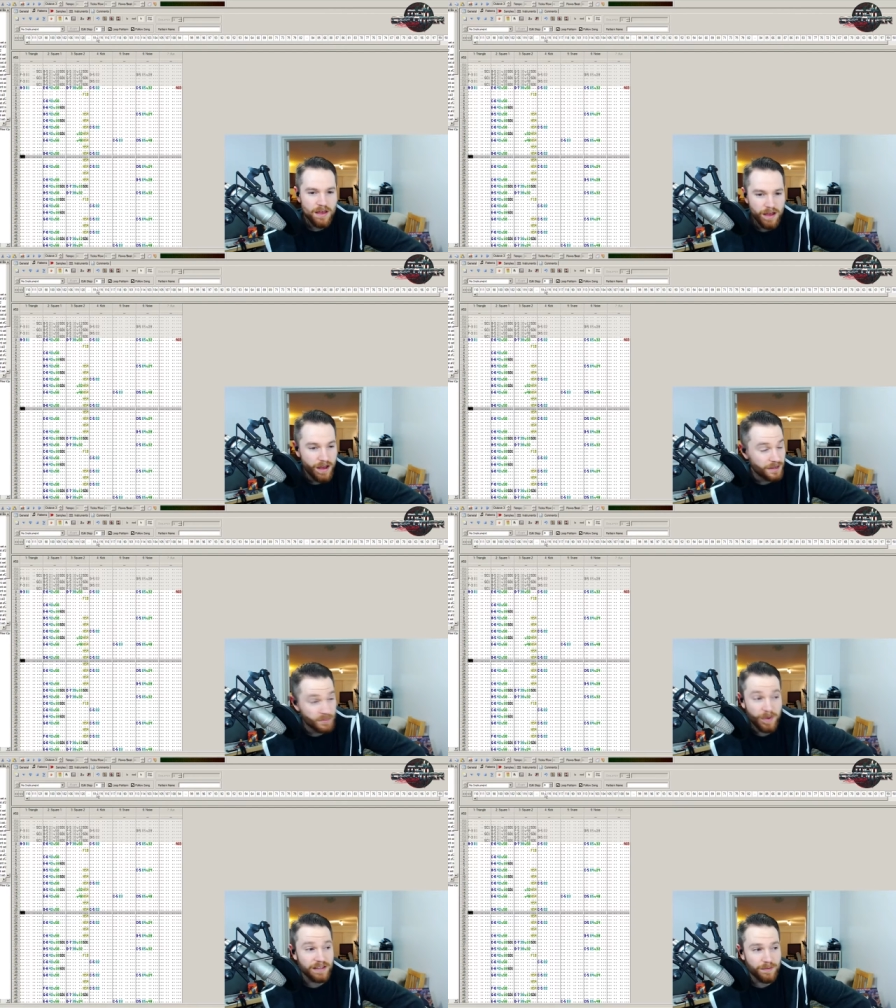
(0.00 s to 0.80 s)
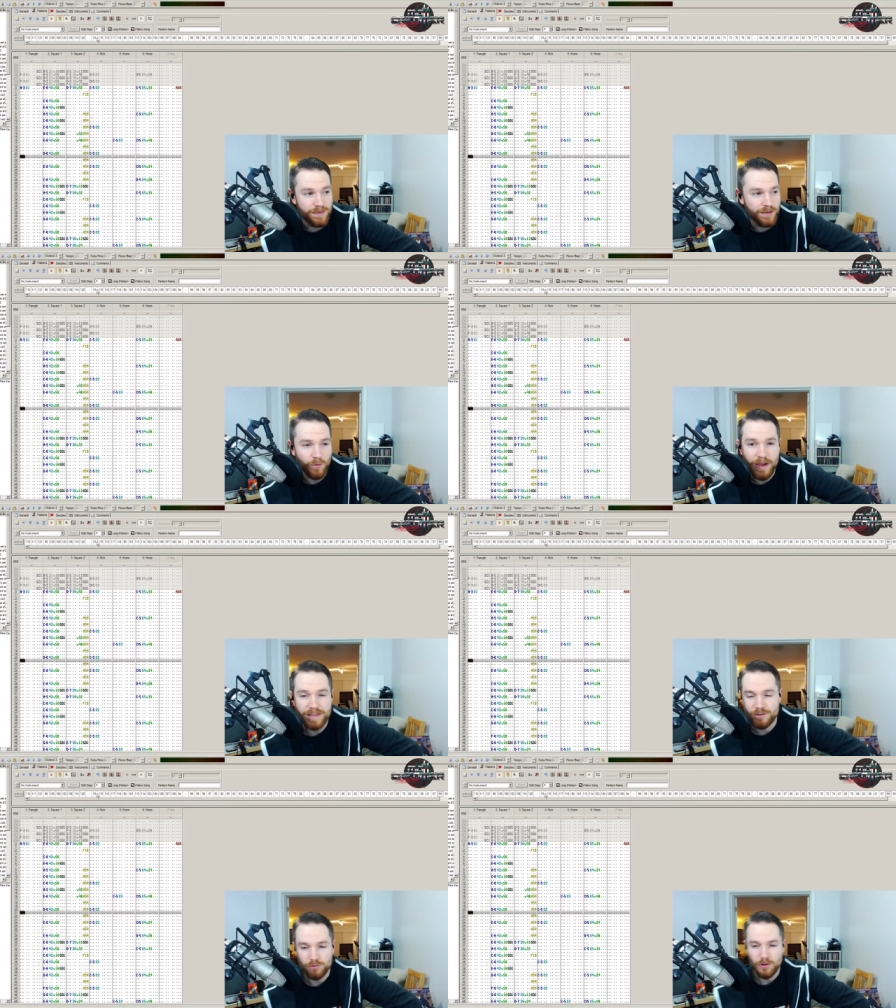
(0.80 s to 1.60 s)
uh, despite them being way
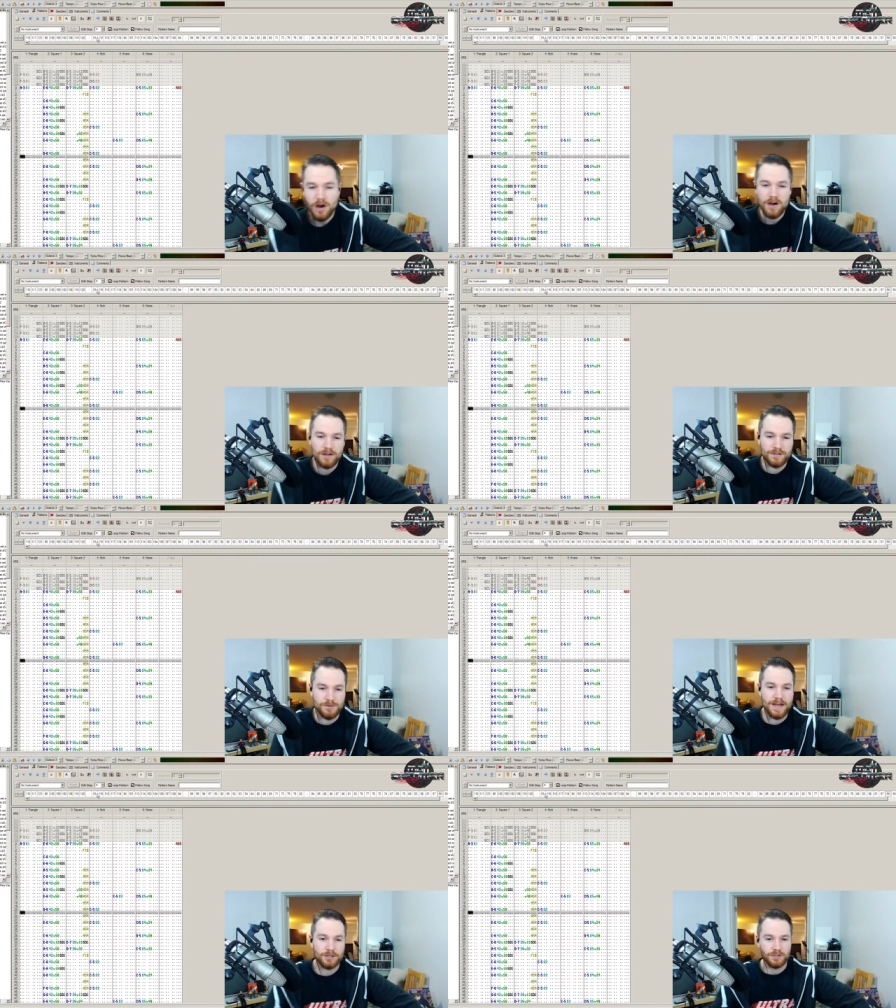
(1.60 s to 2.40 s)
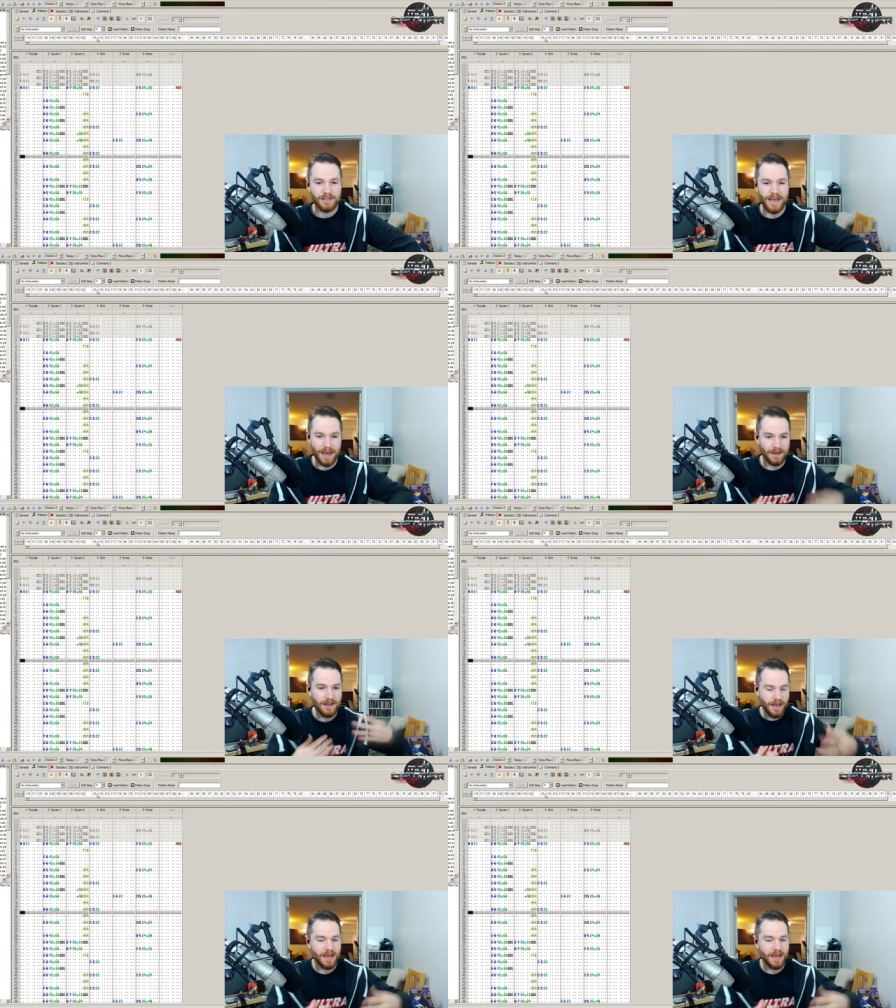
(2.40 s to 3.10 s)
too long to actually get